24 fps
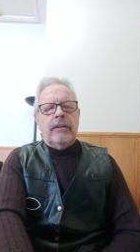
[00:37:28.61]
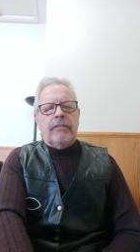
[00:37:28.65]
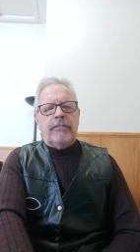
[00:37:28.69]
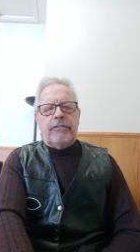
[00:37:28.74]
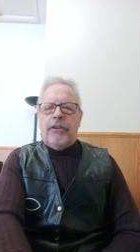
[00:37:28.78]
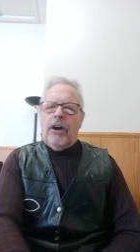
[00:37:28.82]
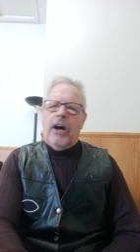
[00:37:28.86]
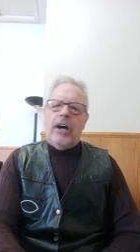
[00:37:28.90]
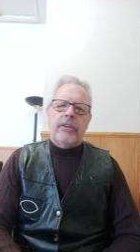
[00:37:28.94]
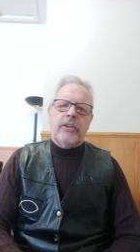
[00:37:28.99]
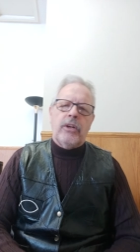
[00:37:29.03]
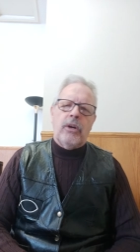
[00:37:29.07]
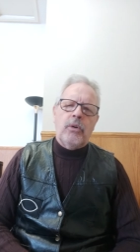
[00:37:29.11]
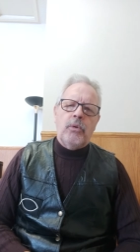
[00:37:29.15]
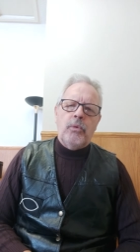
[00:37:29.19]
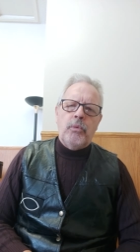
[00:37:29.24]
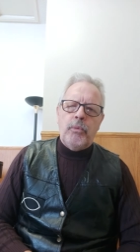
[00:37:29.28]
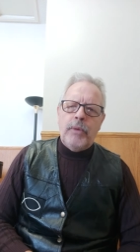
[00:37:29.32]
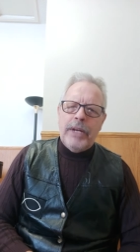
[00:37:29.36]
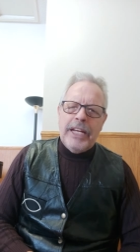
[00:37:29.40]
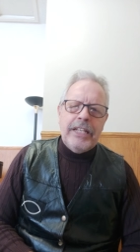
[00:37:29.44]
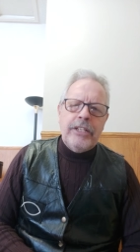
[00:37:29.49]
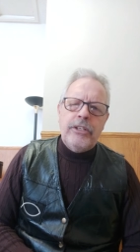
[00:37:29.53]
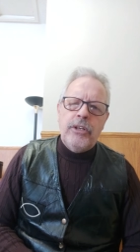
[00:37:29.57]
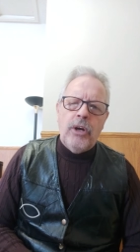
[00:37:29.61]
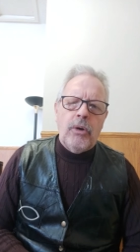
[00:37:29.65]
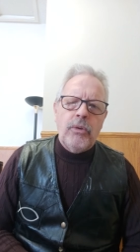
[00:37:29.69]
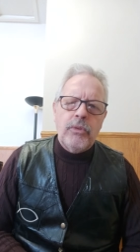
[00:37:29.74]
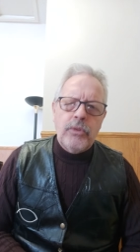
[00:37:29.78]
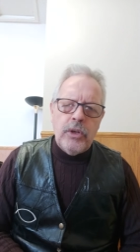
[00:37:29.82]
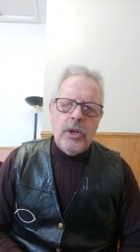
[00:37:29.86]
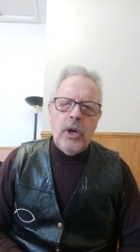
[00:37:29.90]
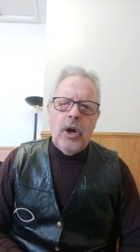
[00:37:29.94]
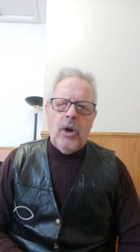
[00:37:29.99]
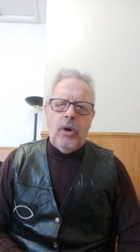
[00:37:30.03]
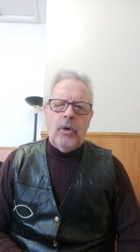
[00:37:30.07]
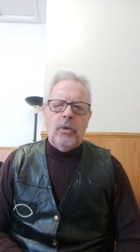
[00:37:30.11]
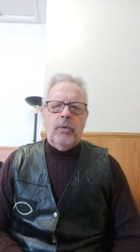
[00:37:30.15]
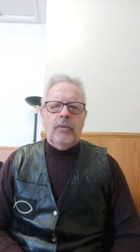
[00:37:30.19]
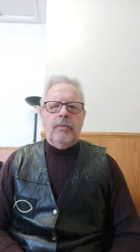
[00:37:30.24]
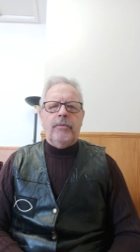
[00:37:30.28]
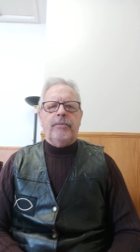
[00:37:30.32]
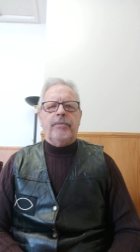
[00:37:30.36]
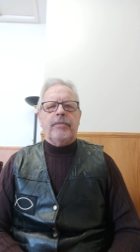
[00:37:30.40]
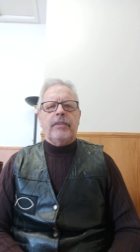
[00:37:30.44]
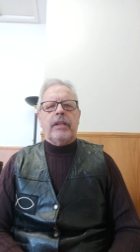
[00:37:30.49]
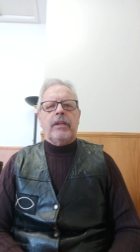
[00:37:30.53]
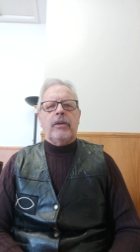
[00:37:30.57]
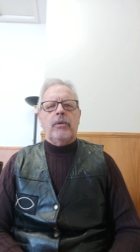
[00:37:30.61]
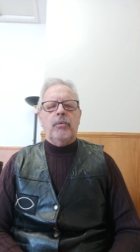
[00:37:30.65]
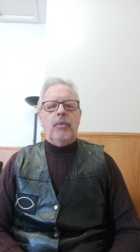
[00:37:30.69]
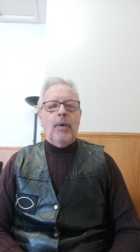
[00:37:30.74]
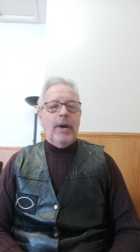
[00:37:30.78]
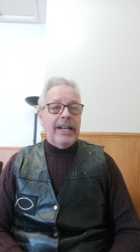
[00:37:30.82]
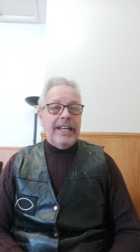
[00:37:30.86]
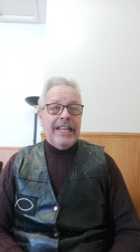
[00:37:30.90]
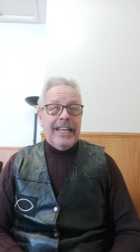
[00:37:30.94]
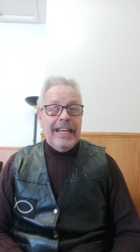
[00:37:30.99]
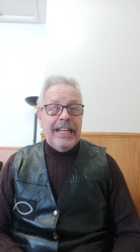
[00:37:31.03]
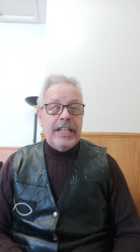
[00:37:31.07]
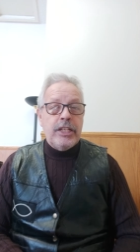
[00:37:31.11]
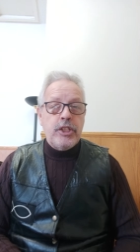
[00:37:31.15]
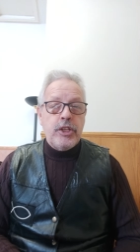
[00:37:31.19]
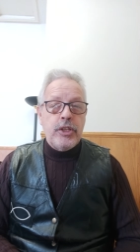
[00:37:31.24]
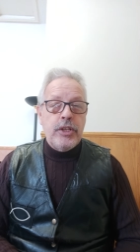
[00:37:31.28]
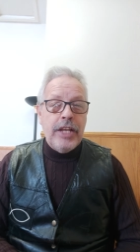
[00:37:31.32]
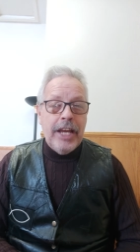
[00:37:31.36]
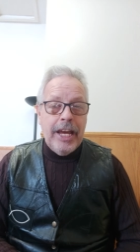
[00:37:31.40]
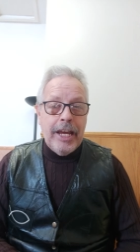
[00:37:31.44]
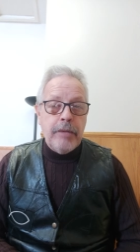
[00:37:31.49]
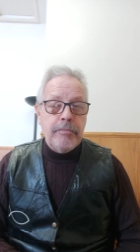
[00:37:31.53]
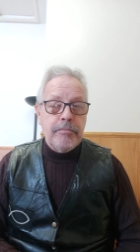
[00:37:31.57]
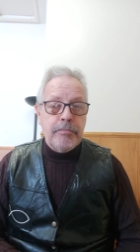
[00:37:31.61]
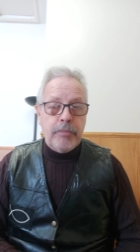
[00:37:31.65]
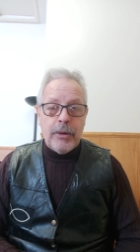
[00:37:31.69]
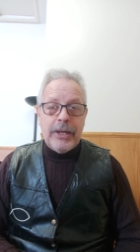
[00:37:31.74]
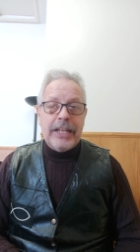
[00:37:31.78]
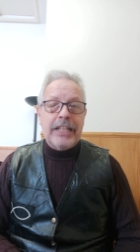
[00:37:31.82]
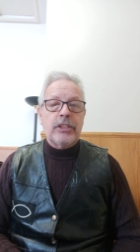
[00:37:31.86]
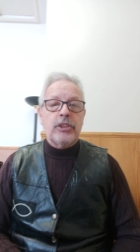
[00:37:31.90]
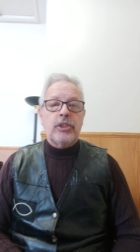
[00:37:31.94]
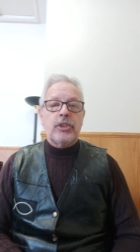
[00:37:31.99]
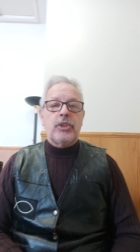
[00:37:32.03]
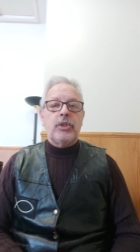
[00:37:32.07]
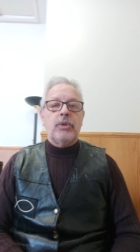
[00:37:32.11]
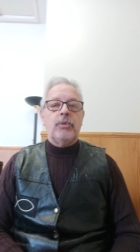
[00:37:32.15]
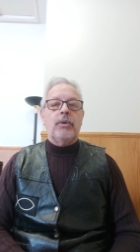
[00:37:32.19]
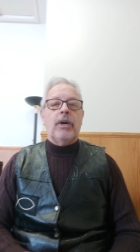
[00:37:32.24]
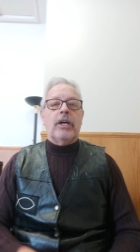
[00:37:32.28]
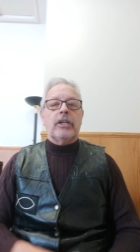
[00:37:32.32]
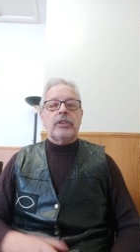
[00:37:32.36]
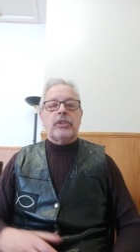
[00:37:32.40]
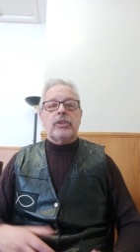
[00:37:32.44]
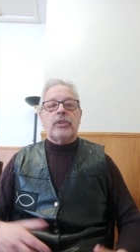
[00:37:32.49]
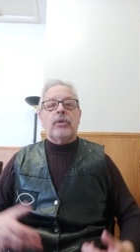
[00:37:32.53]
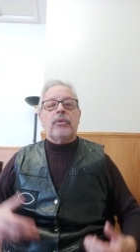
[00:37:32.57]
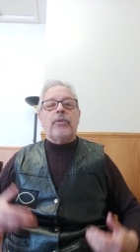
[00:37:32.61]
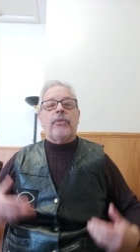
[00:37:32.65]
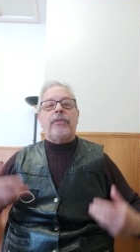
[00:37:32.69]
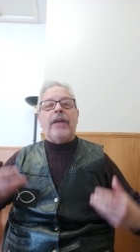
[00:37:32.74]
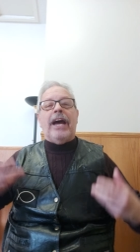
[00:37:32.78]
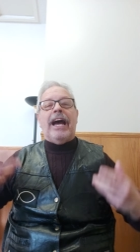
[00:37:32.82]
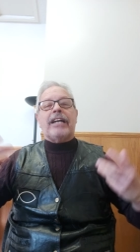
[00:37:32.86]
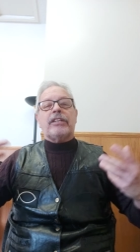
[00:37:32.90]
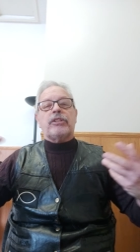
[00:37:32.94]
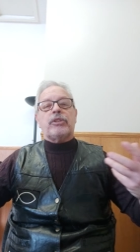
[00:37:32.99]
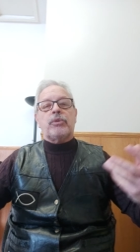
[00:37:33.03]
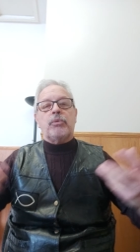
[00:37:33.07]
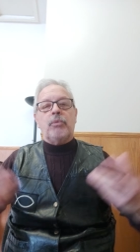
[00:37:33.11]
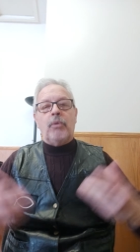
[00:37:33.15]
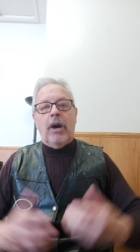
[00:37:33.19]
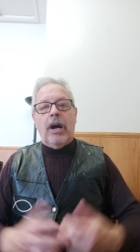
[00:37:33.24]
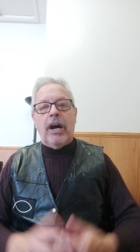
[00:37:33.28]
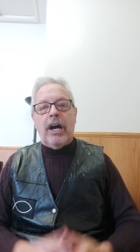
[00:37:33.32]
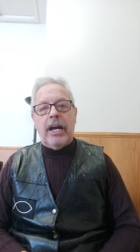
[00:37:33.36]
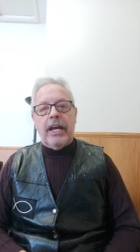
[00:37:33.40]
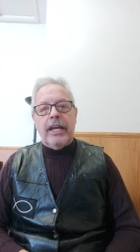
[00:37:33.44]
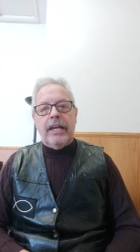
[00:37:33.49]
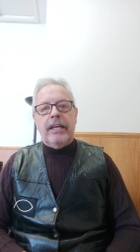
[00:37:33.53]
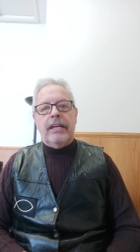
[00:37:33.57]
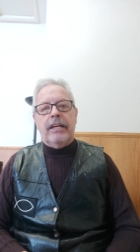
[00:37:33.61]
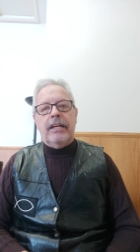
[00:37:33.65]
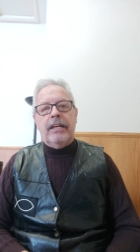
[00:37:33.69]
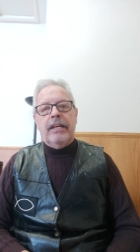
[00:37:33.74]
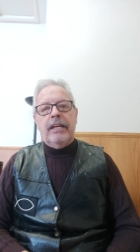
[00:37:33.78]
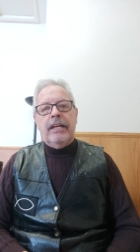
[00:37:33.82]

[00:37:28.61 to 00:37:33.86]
Father, we don't know what each day brings to us. So that's why